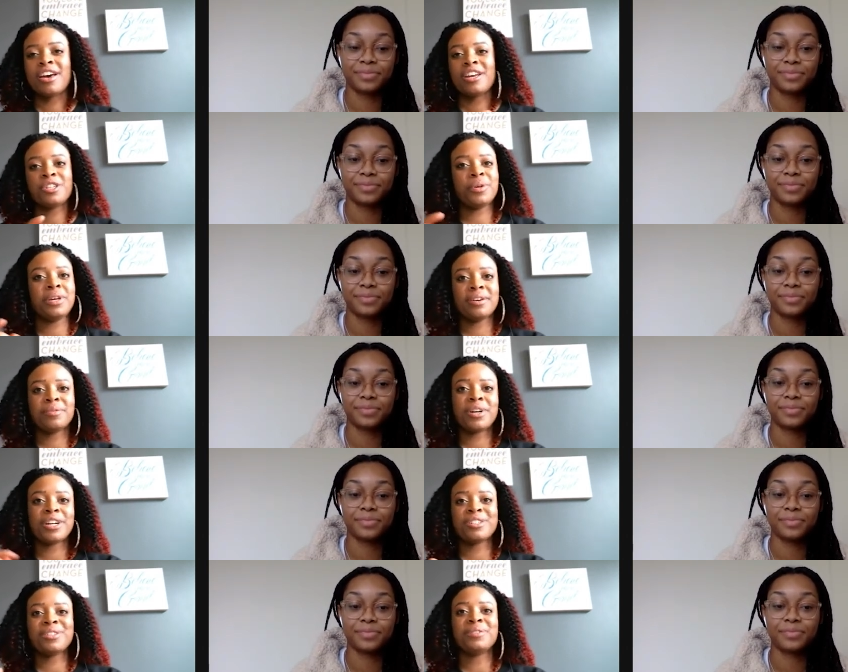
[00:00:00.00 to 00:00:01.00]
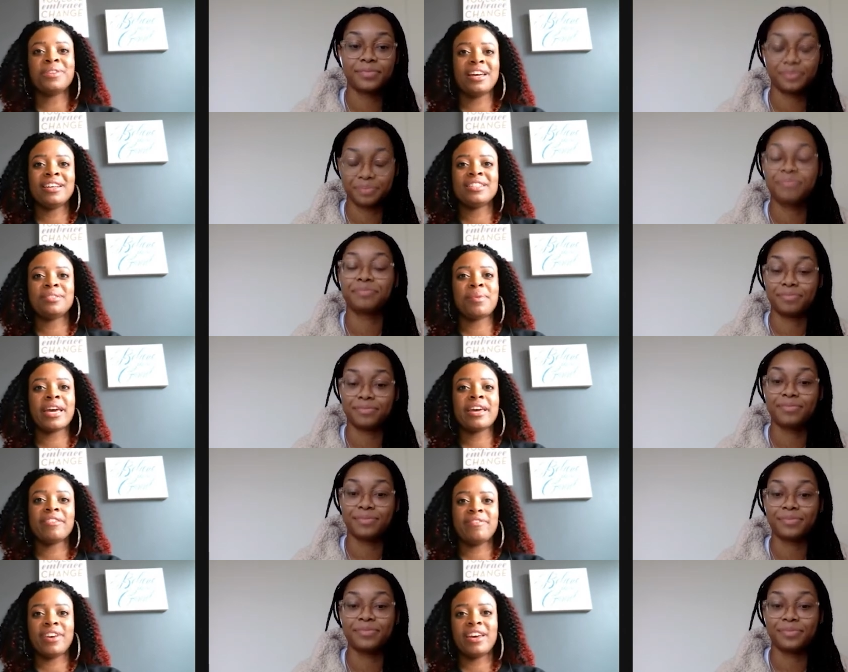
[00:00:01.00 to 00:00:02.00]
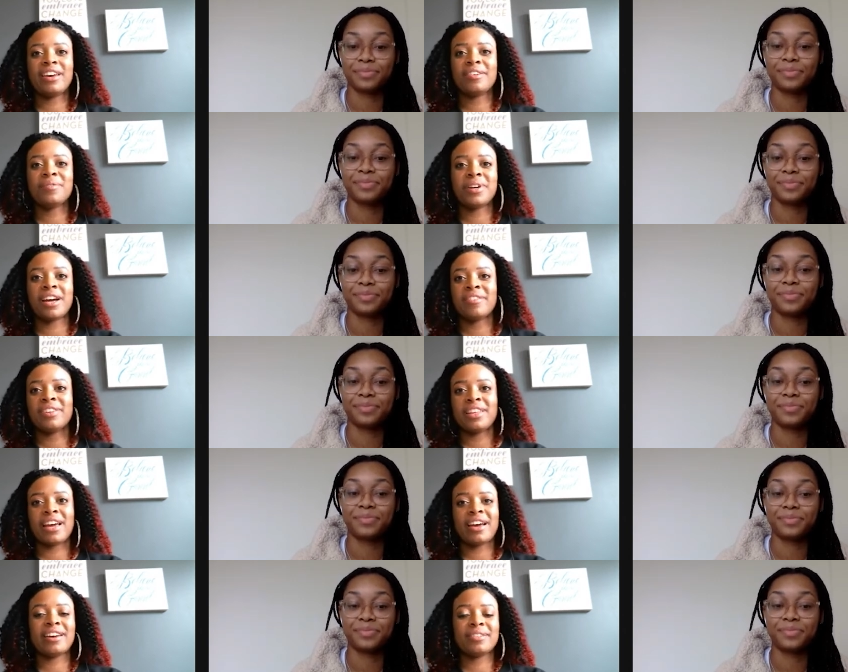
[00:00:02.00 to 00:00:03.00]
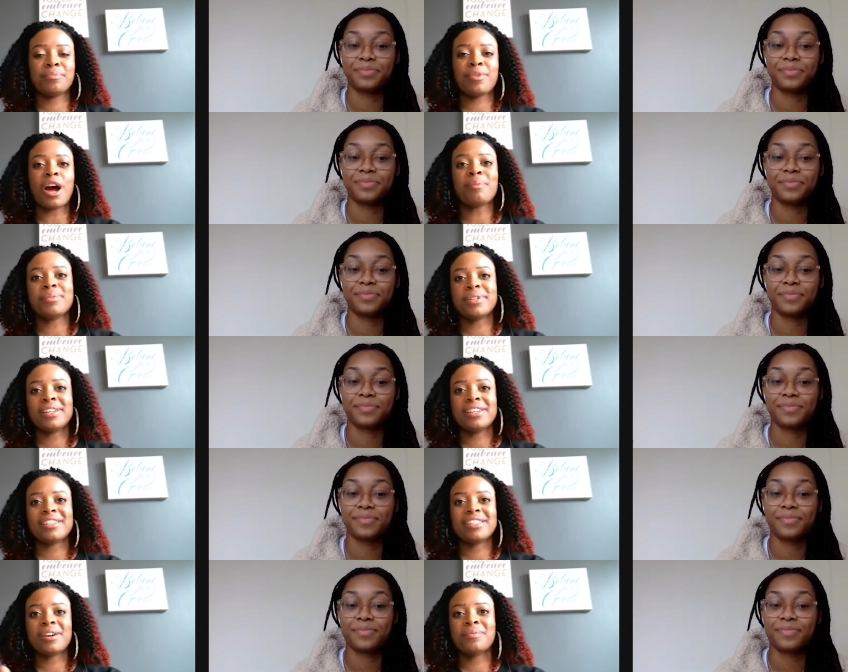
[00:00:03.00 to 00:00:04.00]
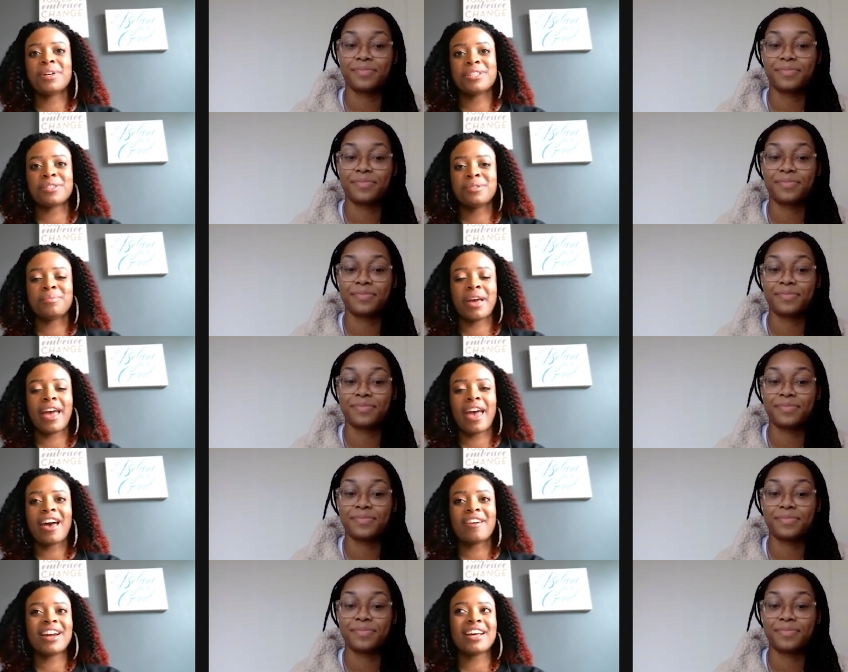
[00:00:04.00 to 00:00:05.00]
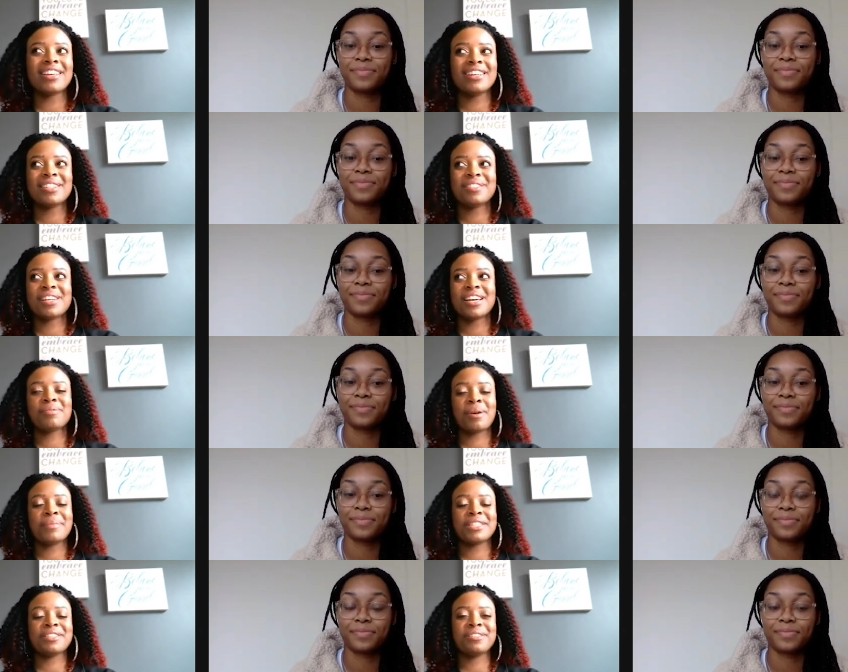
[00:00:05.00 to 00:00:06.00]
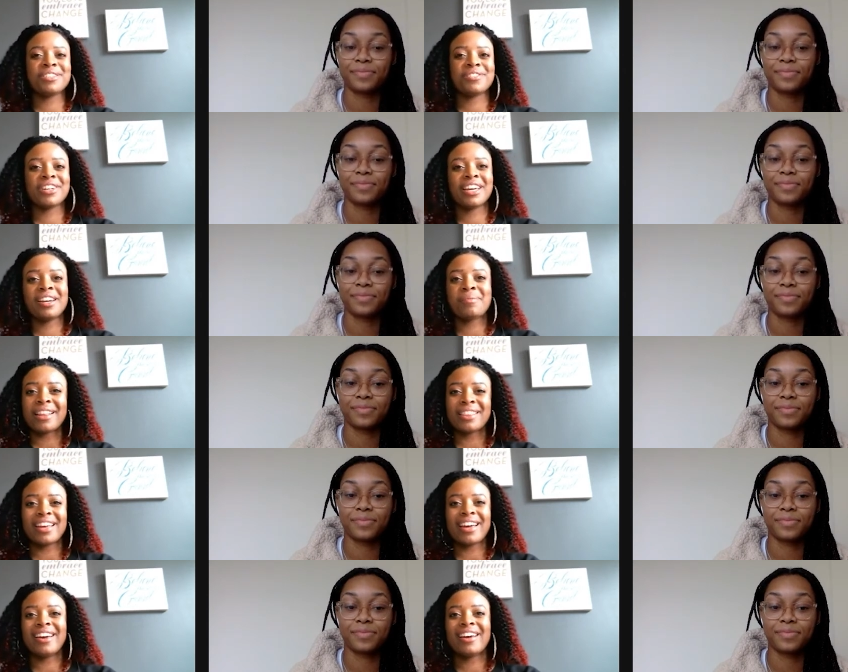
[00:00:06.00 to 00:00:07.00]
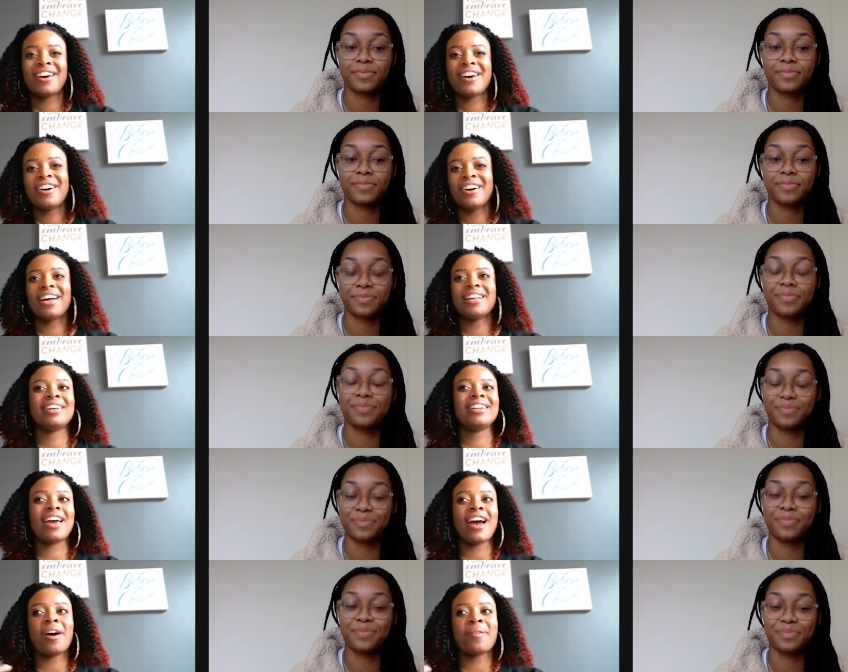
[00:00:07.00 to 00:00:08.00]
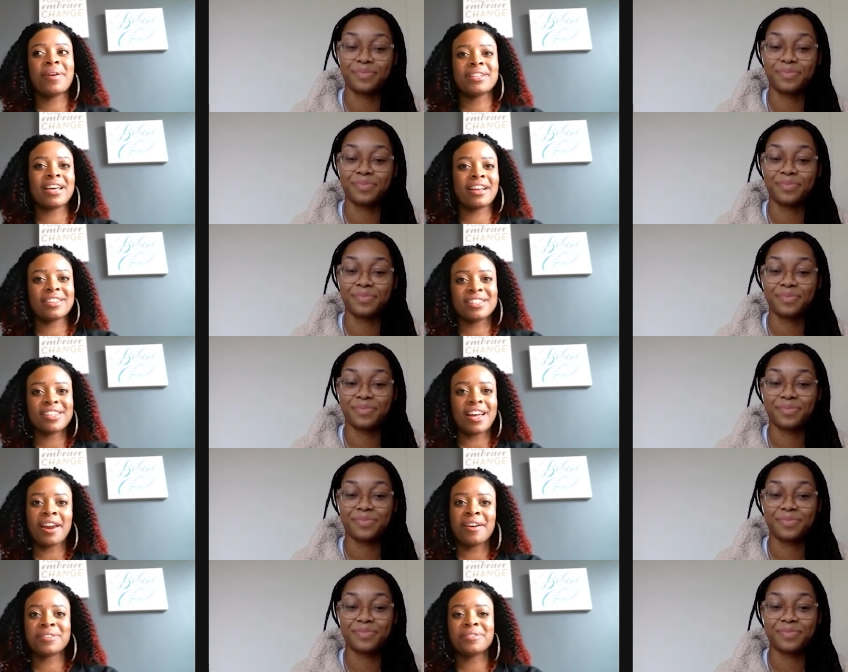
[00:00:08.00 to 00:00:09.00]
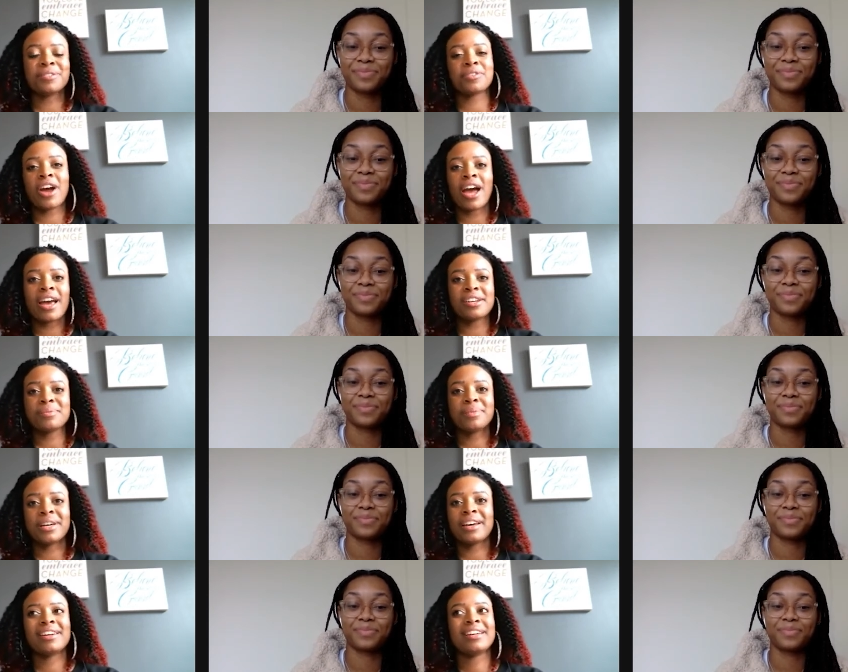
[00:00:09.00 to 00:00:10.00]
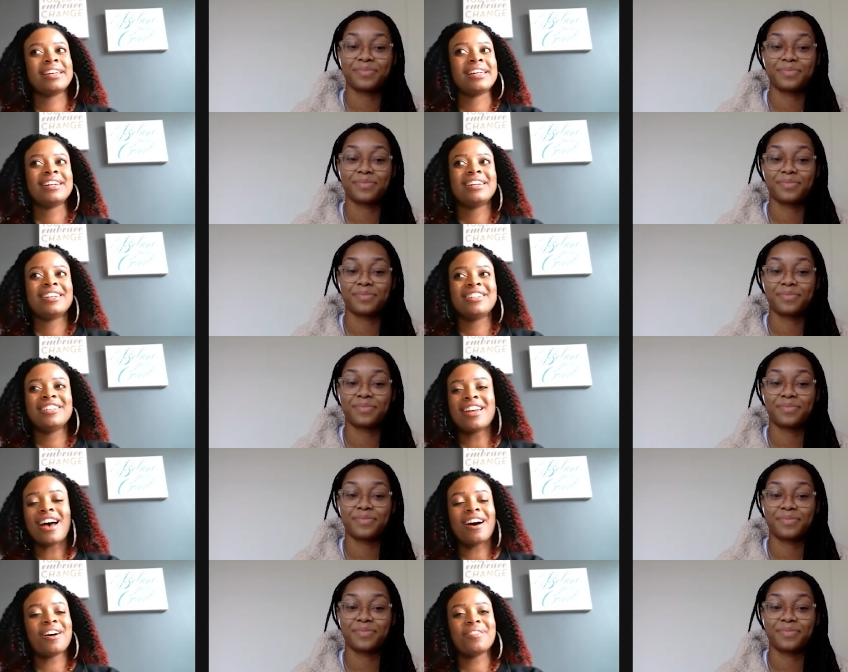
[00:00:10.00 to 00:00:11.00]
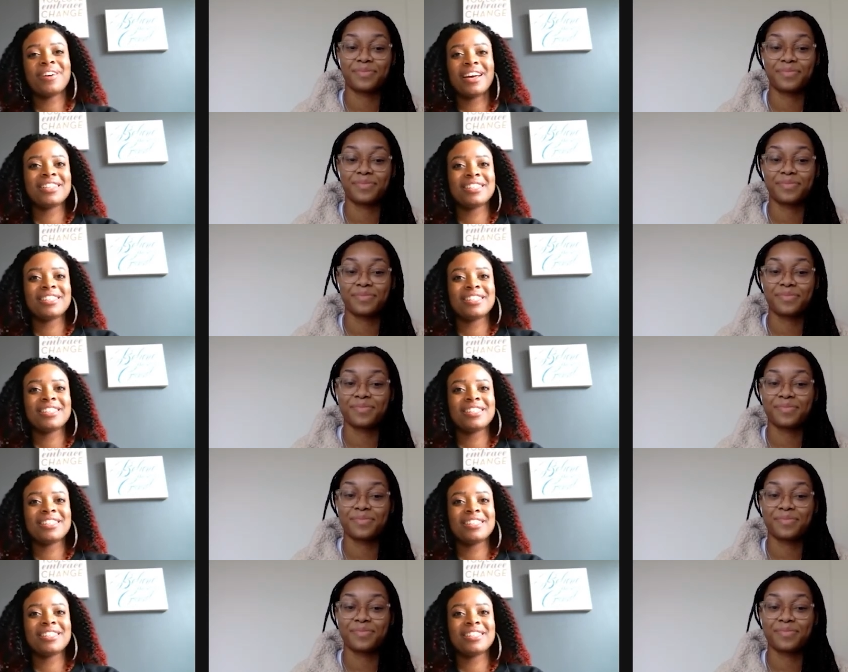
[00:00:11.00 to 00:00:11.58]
Speaker 1: tweak one or two things and make it fit whatever that prompt is that one school may have. And I think sometimes maybe students forget about that, or they think they mm-hmm. always have to start over from scratch. But you're not always,